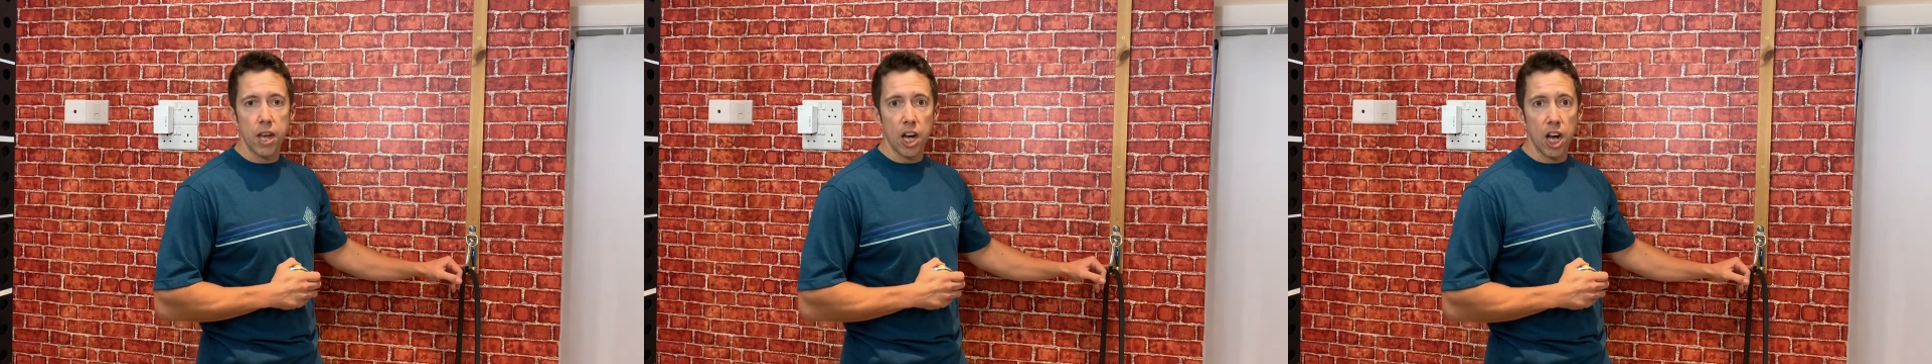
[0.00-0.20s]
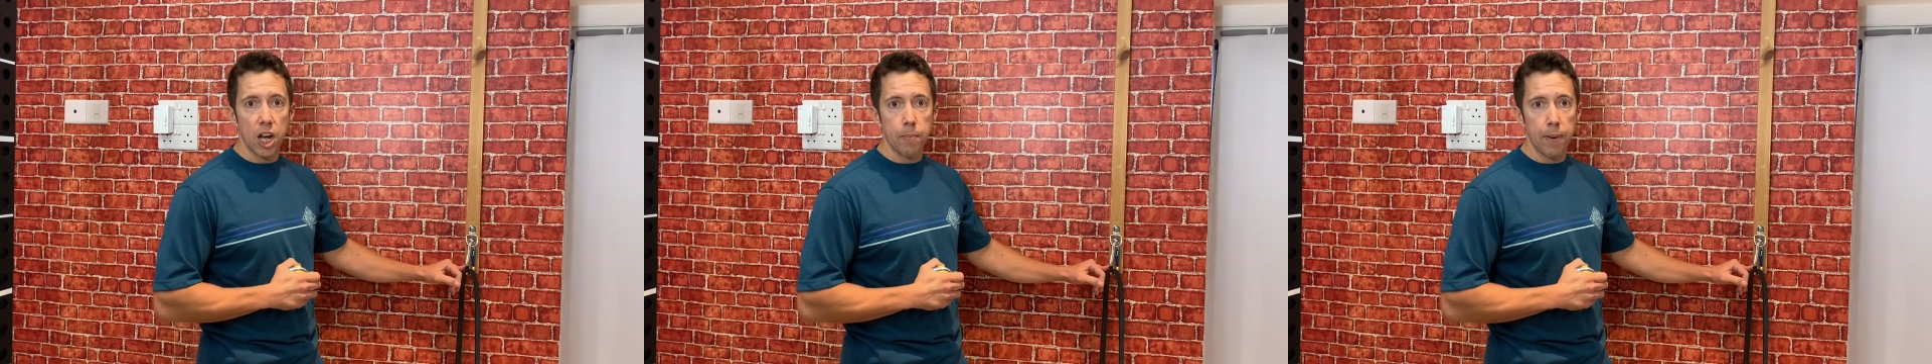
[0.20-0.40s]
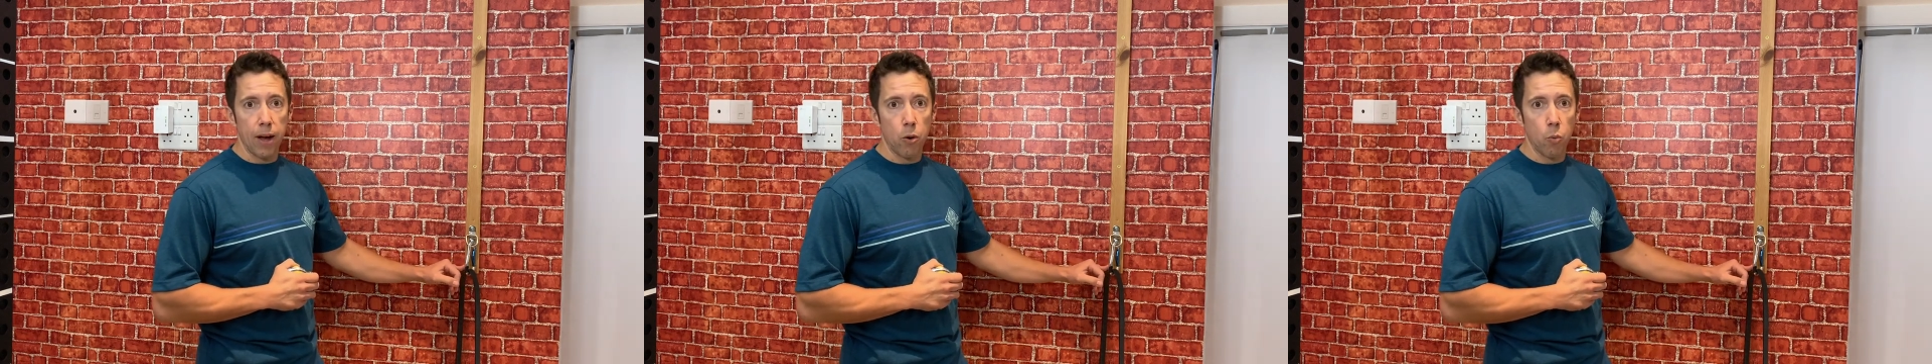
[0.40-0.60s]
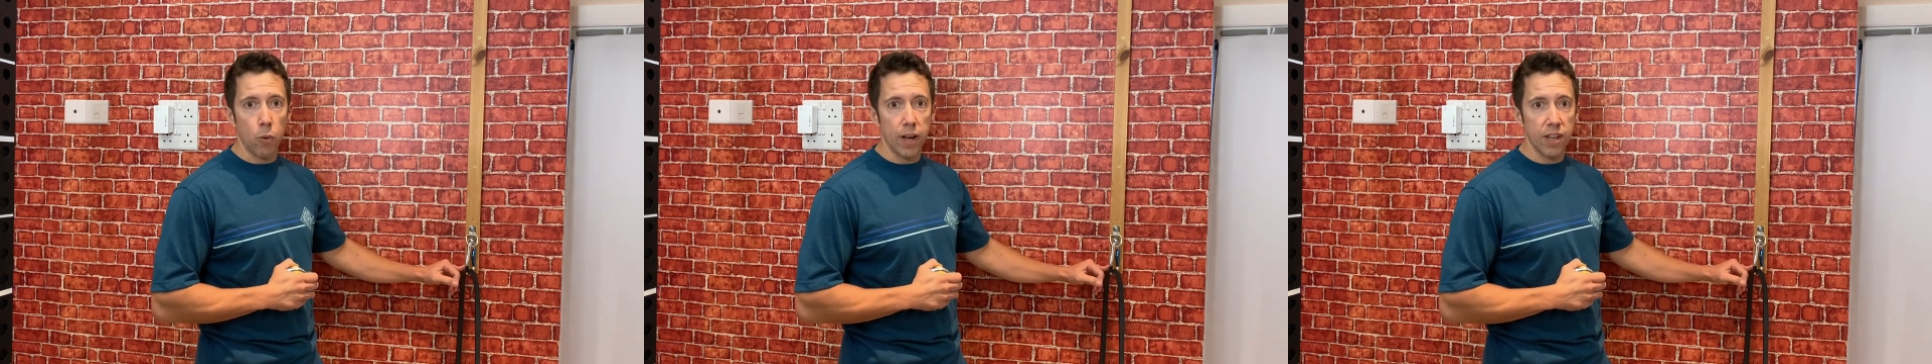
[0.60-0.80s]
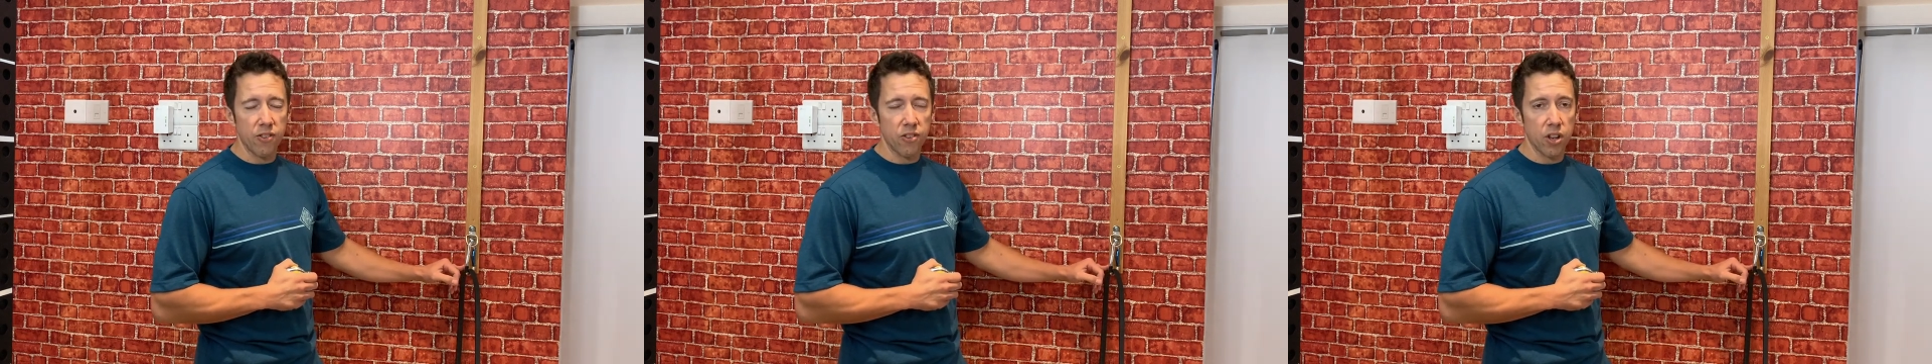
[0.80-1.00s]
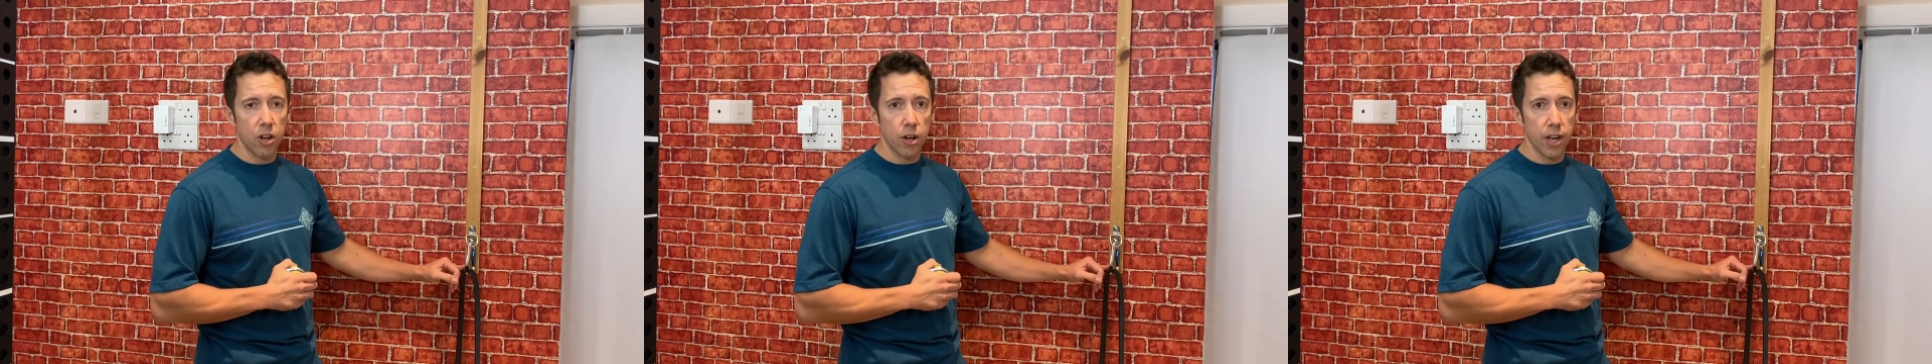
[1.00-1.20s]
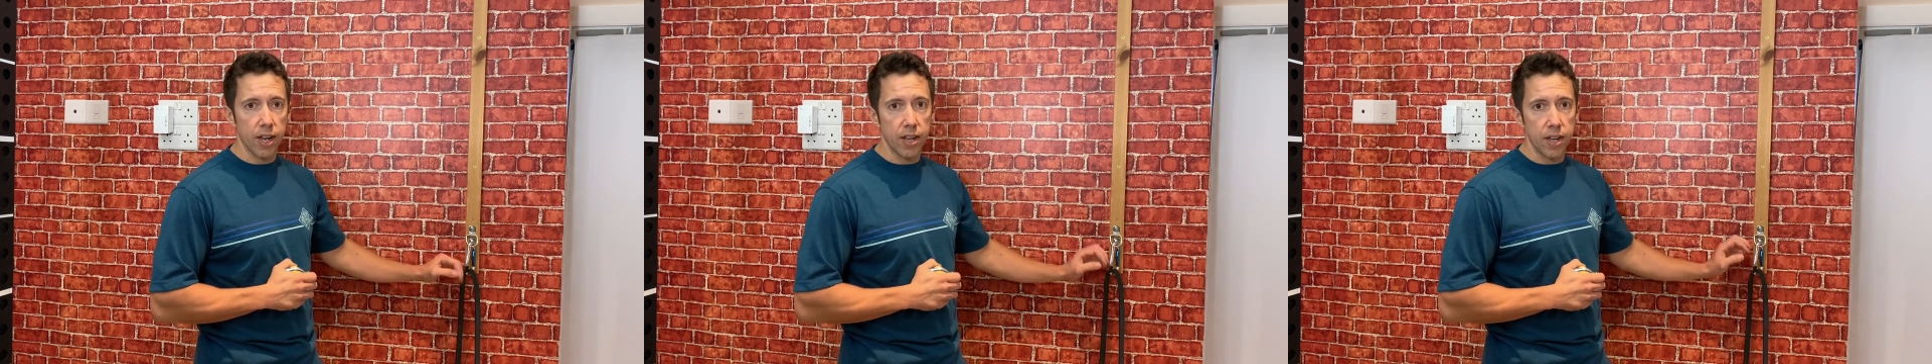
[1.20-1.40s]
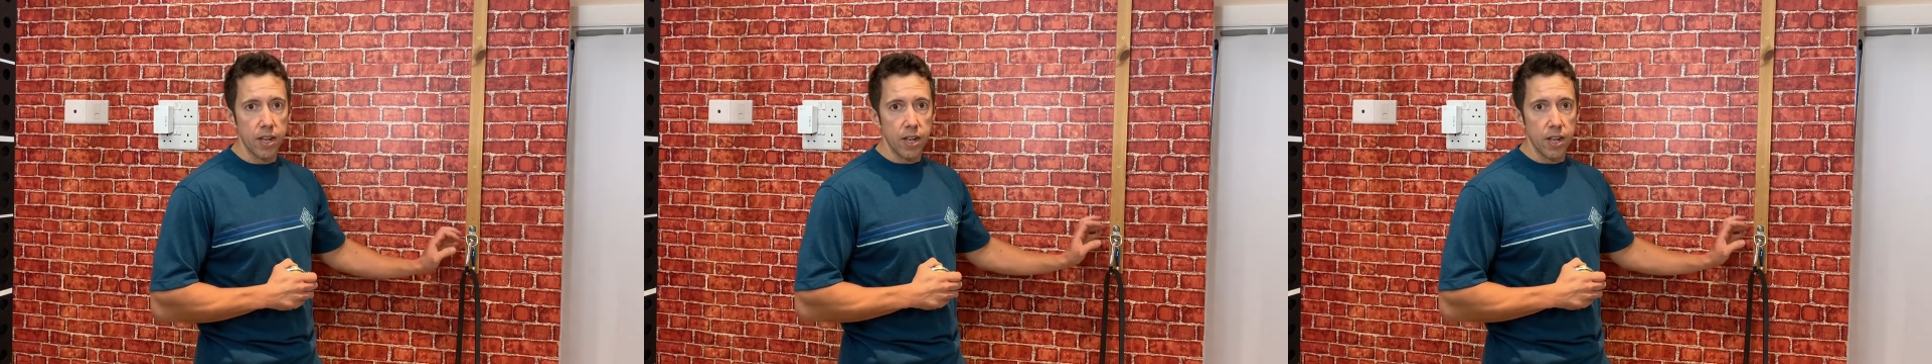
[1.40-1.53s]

at about waist height.